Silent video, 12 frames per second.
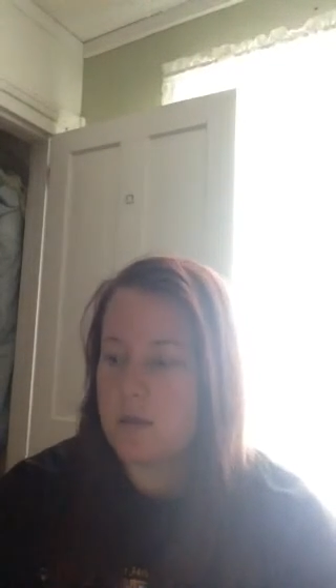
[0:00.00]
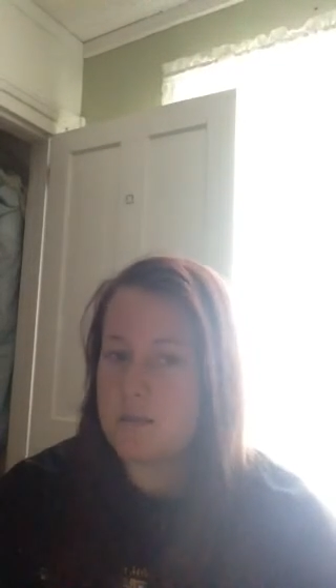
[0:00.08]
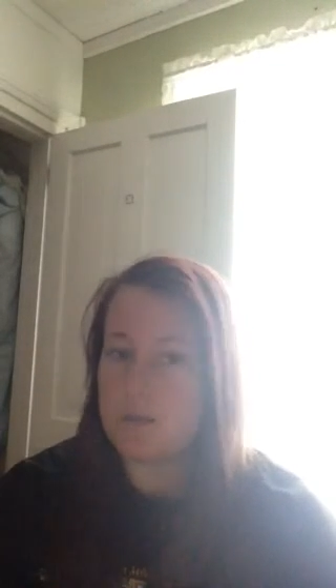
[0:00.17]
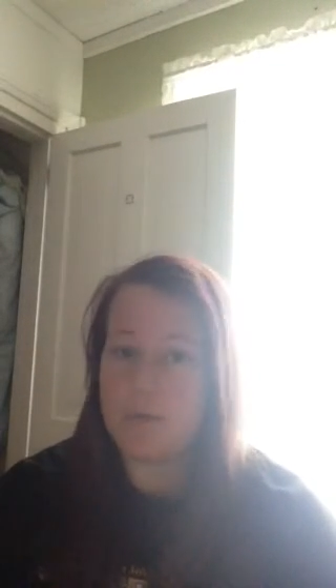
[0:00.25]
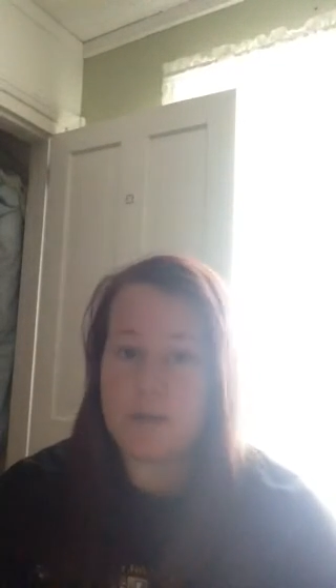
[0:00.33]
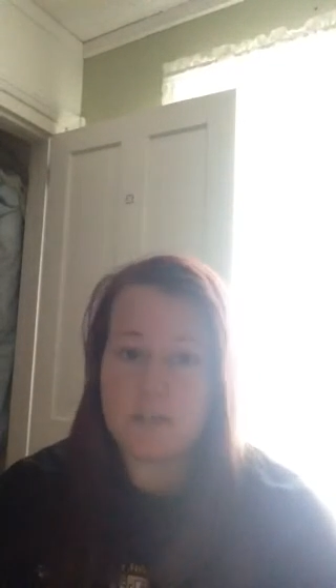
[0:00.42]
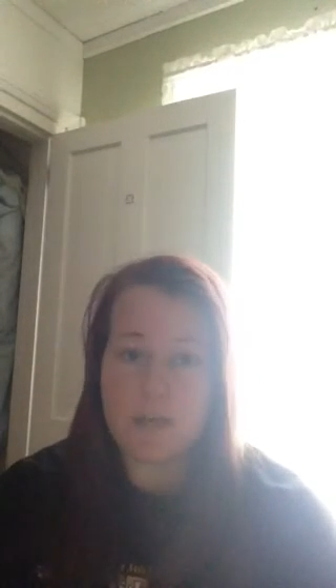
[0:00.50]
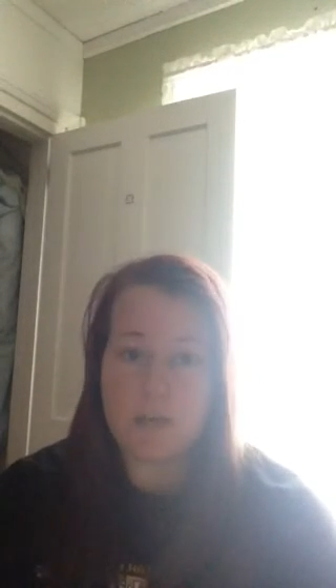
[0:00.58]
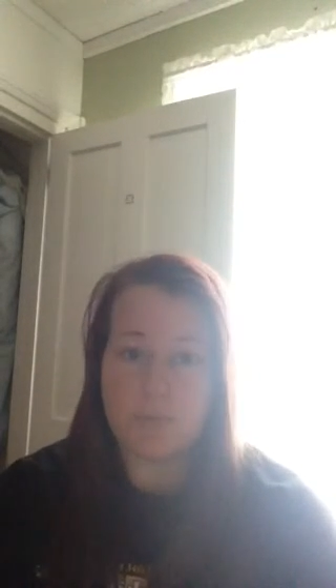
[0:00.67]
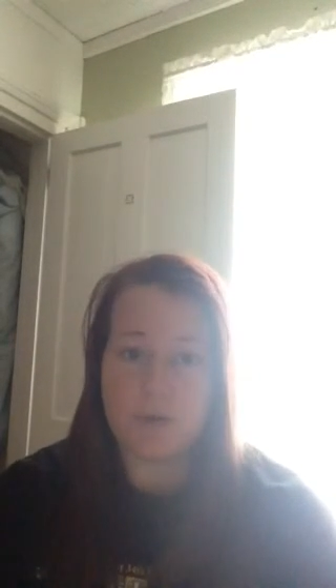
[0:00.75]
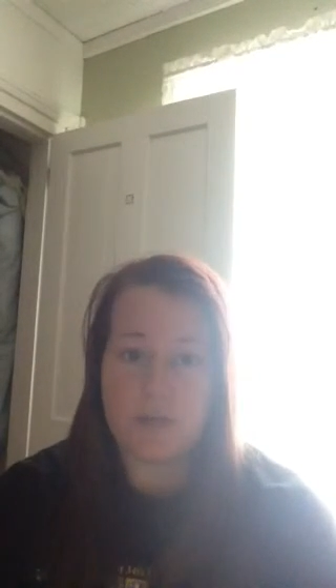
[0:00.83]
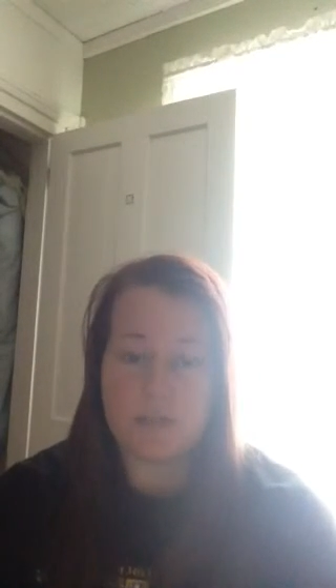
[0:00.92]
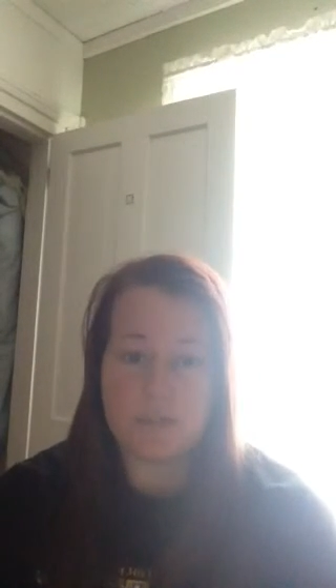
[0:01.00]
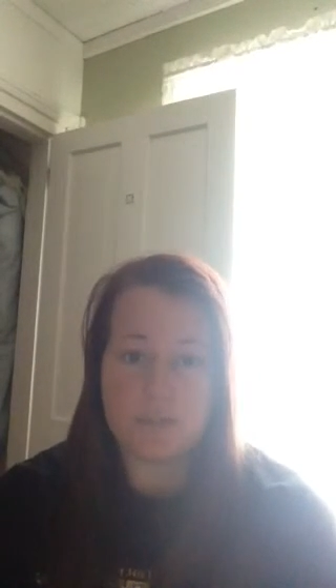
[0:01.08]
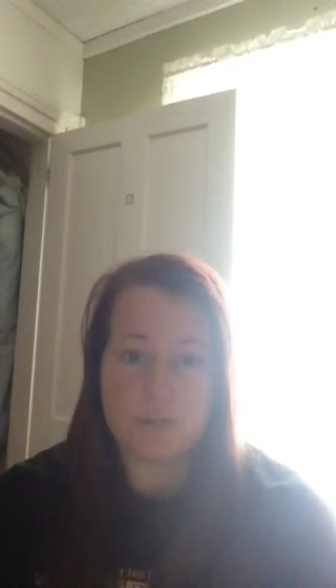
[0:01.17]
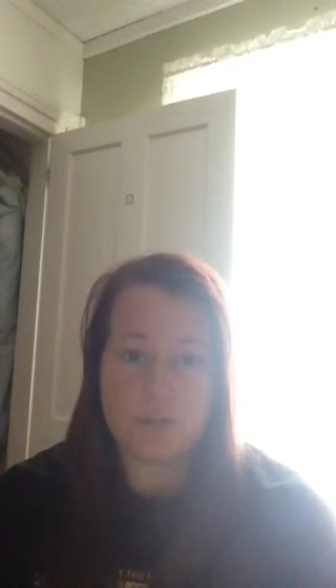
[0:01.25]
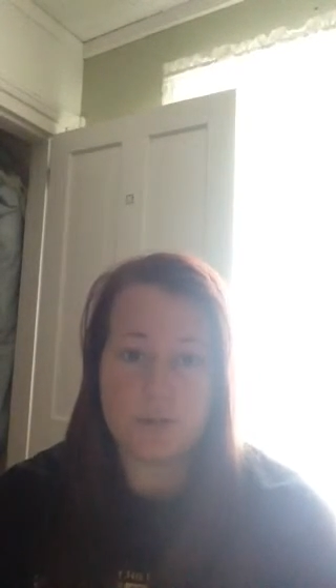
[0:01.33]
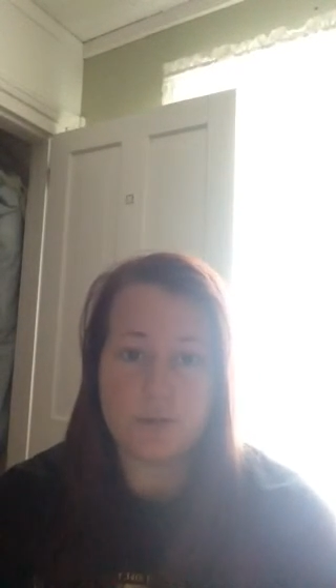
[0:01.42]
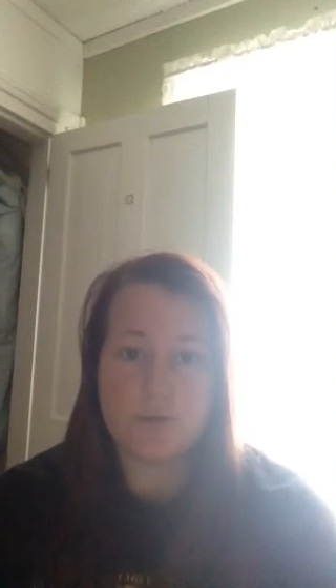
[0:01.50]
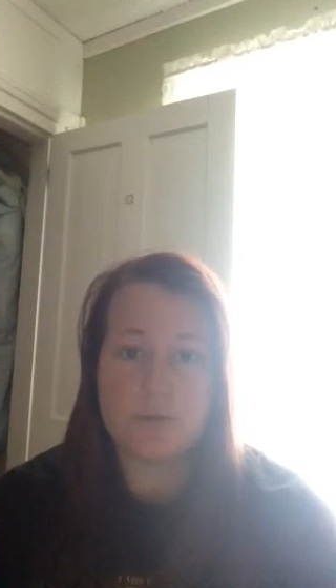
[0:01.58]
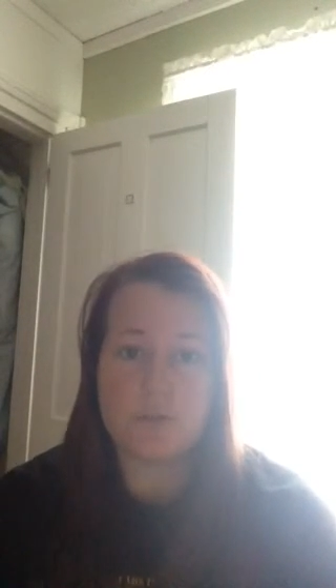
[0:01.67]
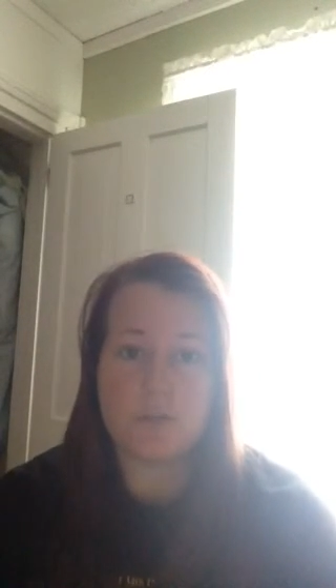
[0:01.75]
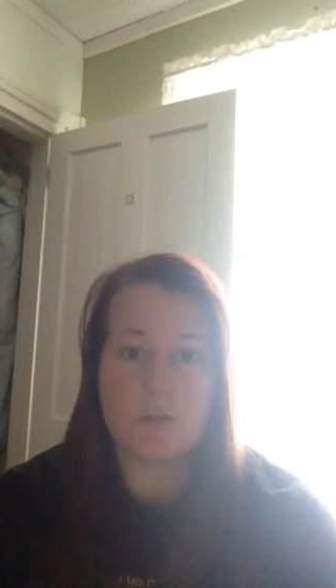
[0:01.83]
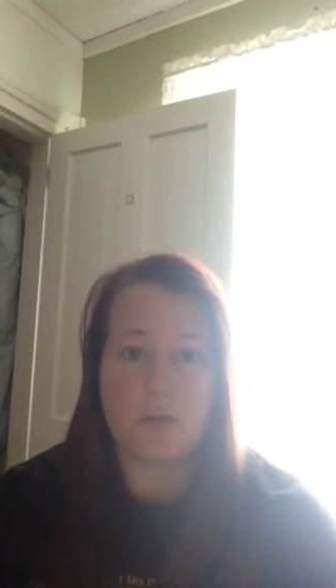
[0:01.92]
Some antidepressants are
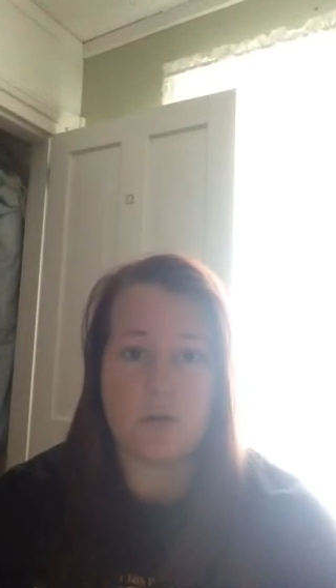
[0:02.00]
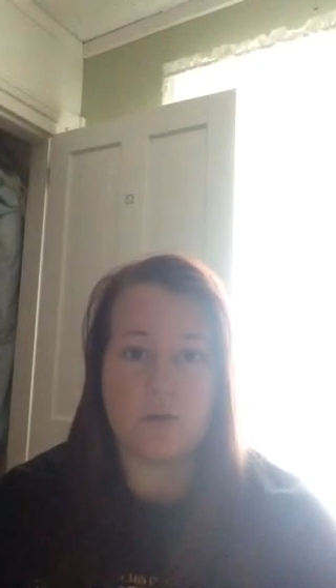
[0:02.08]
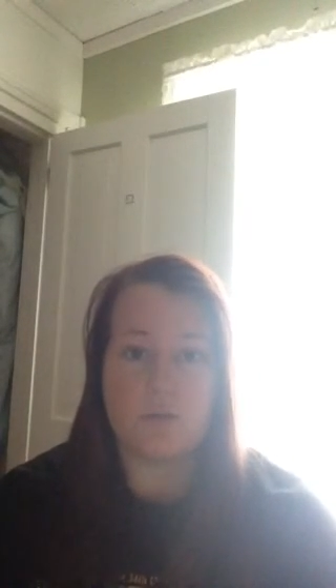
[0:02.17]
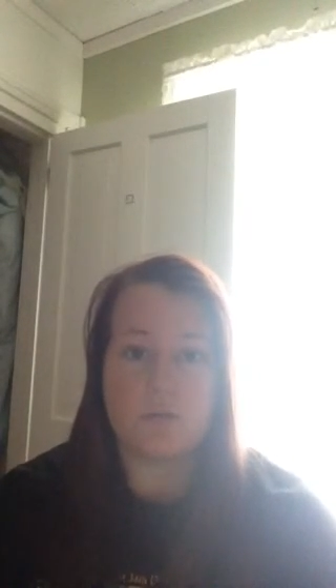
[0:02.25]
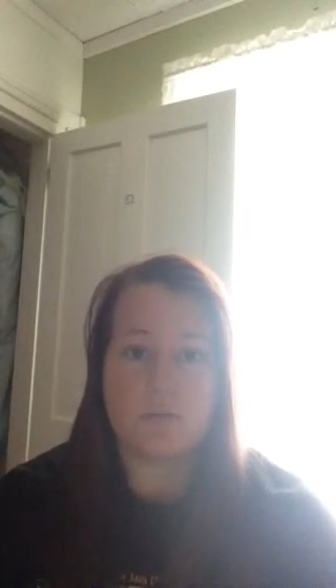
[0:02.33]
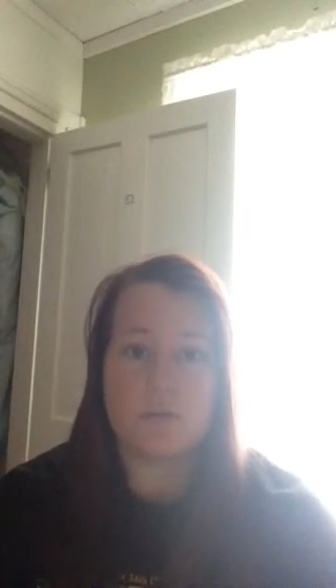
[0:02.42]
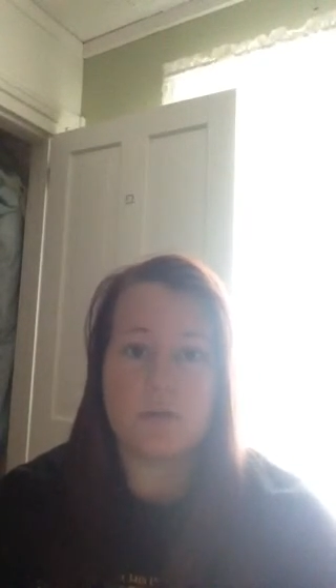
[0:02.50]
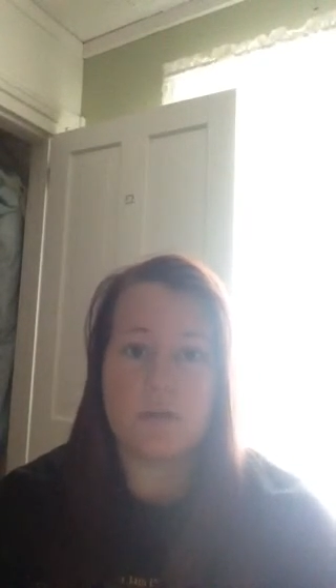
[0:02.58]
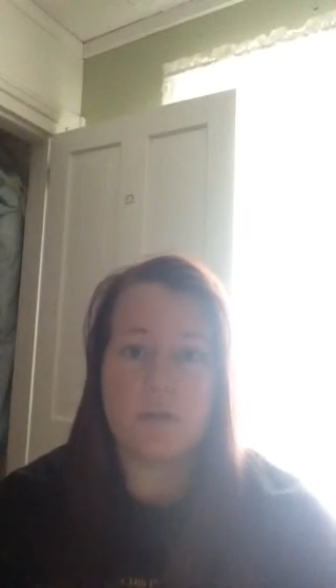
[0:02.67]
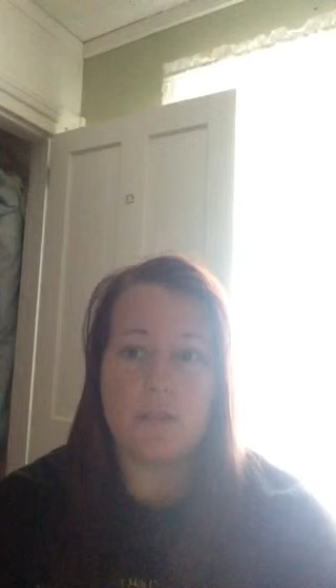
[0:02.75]
used in adults.